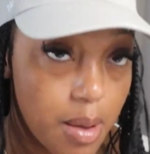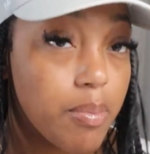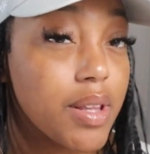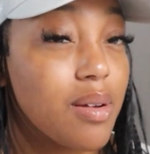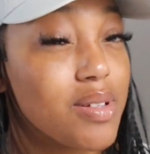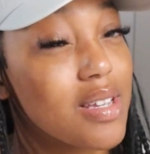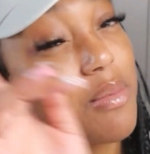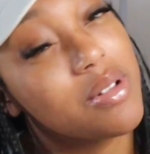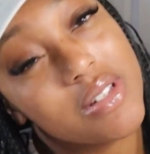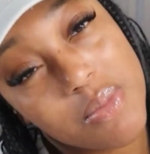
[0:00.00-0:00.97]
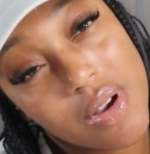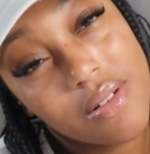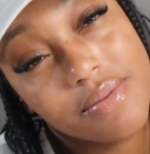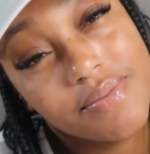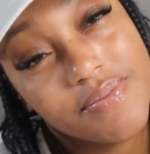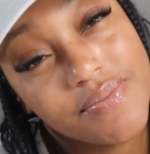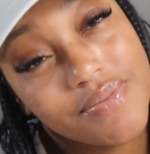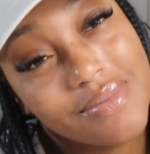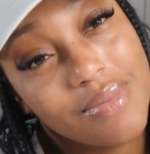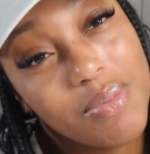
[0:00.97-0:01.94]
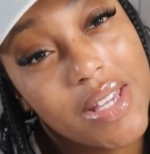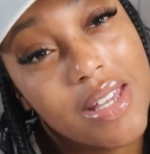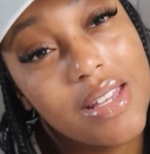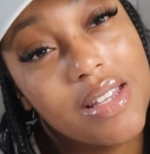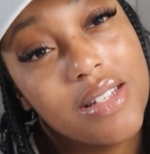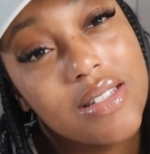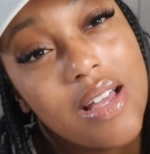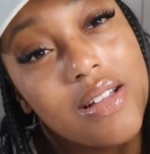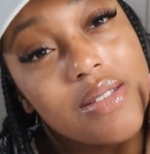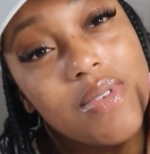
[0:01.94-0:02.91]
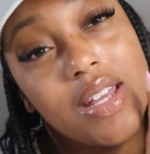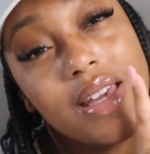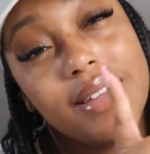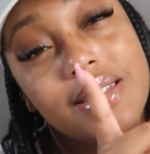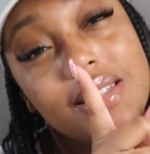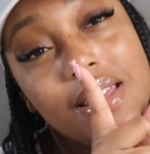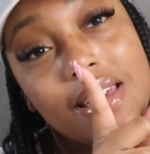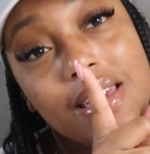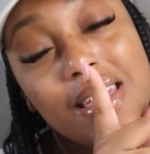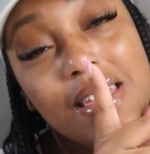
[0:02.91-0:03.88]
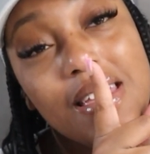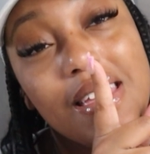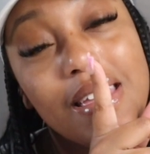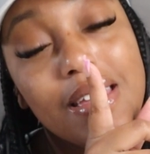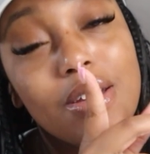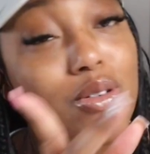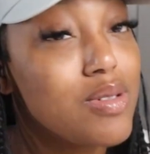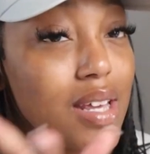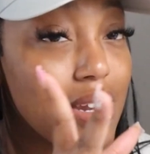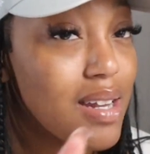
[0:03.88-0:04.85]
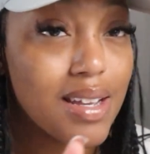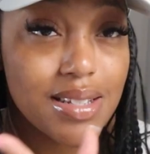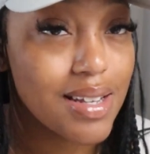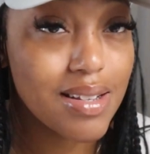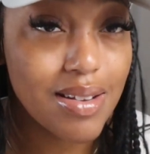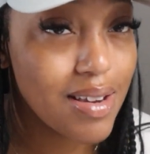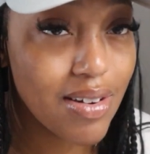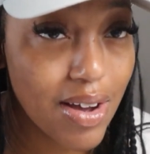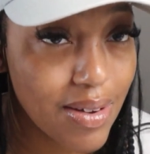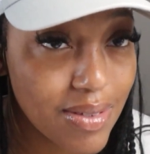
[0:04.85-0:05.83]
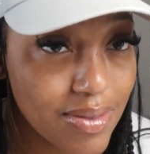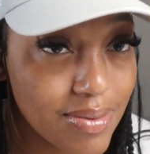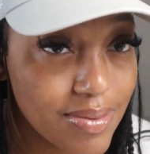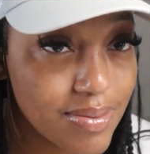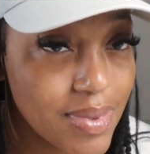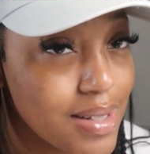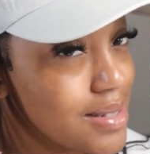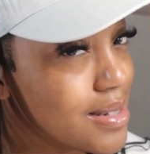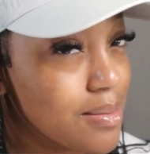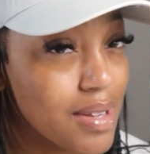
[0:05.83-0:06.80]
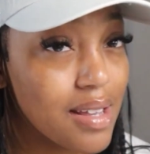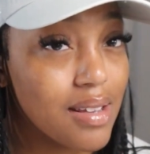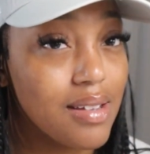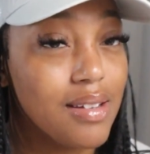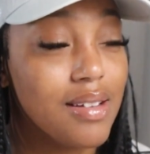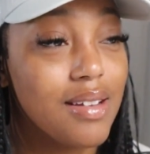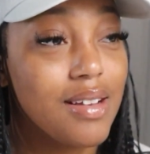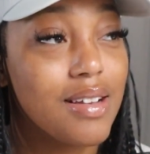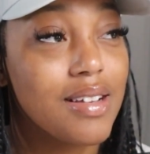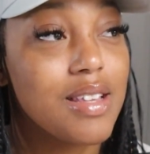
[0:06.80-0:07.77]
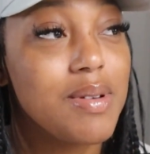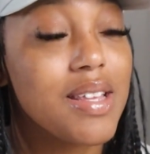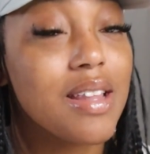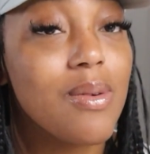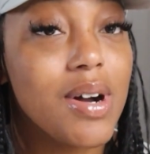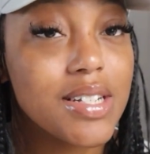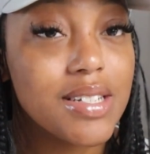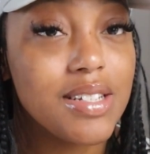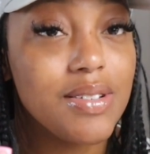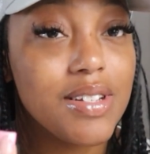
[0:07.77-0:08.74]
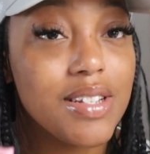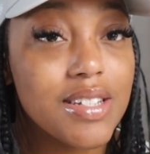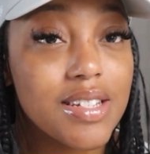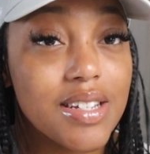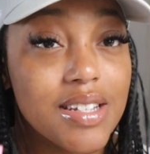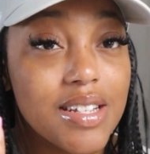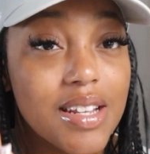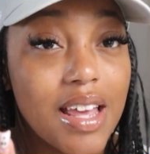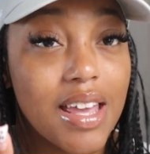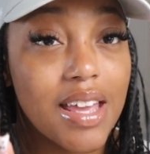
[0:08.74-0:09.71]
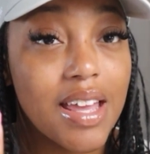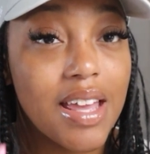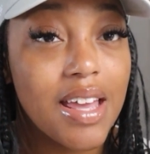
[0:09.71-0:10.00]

but I think I'm gonna take them out tomorrow because I also wanna edit today. And who's editing and taking their hair out in the same day? Because that means I have to wash it, deep condition it, like,